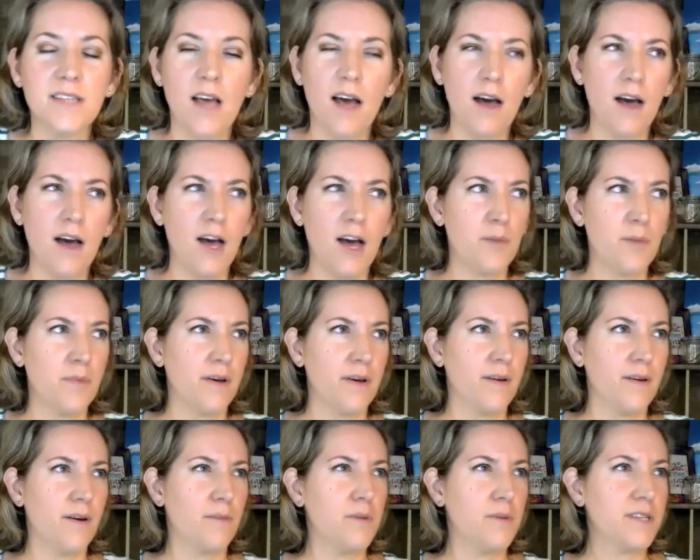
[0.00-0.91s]

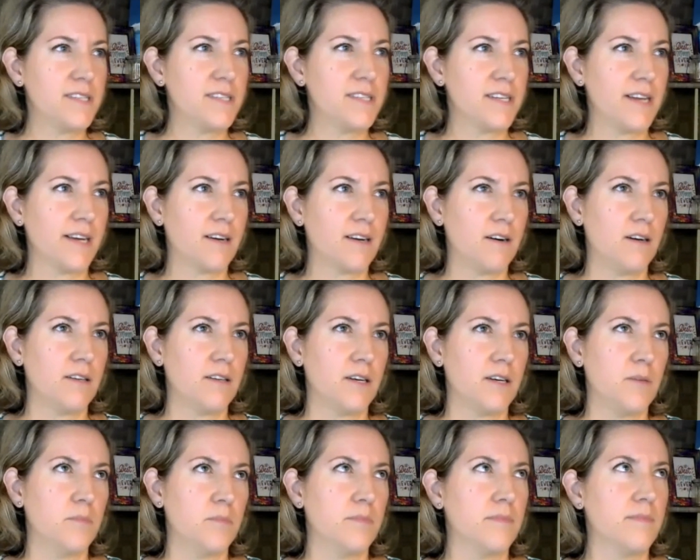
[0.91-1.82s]
What did I call
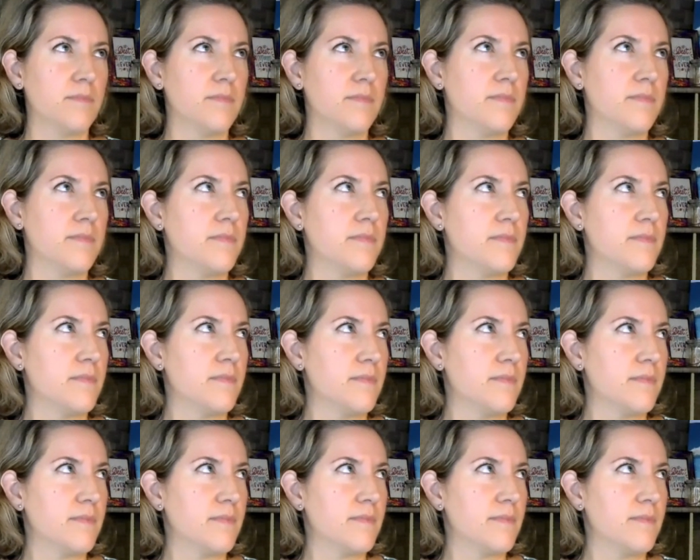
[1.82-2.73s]
him?
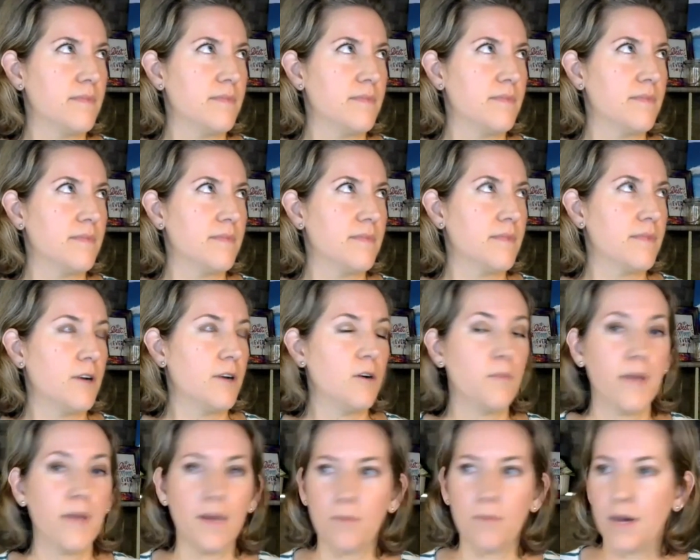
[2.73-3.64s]
Oh
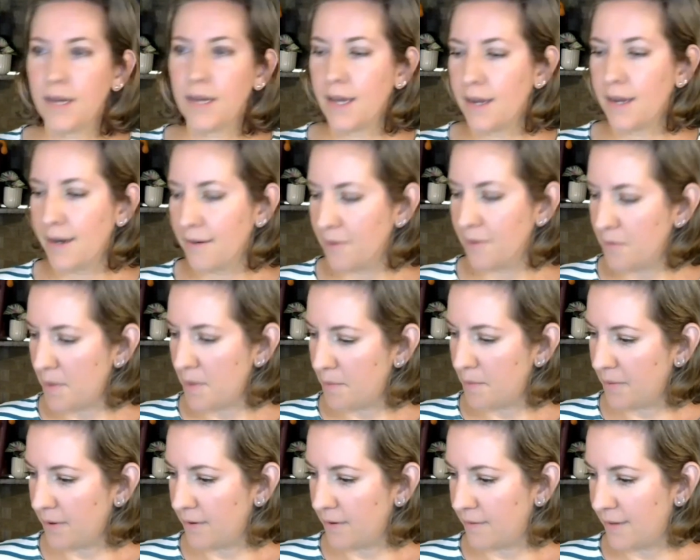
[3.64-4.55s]
man, why can't I
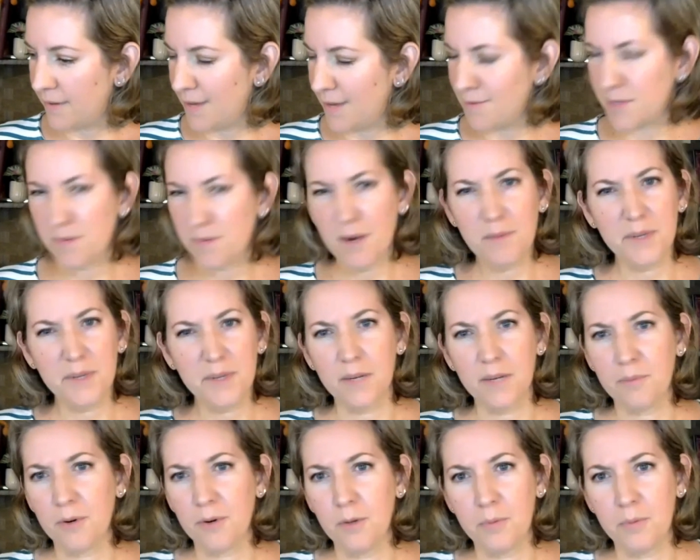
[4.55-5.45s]
remember? It was probably
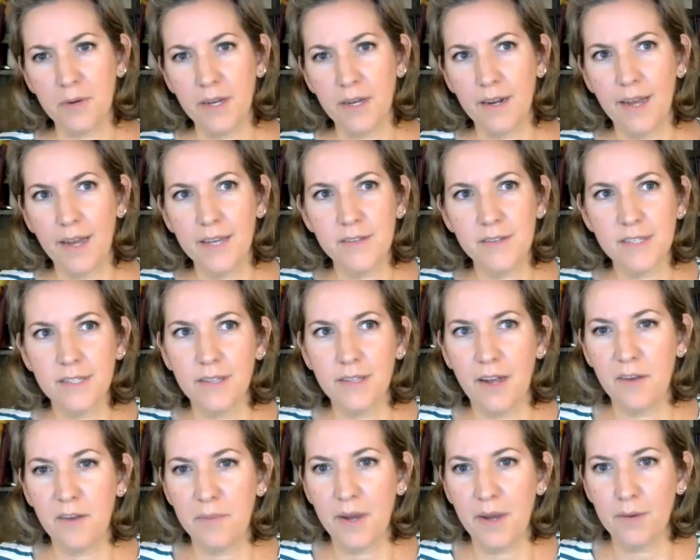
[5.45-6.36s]
inappropriate. I used a
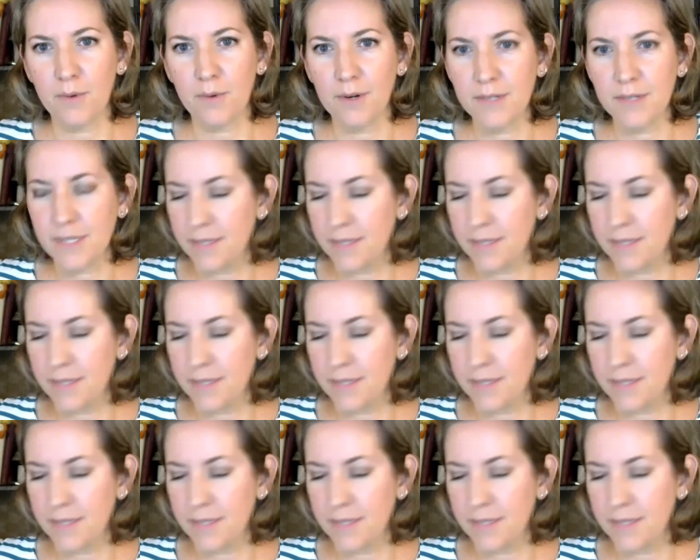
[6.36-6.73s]
lot of bad words in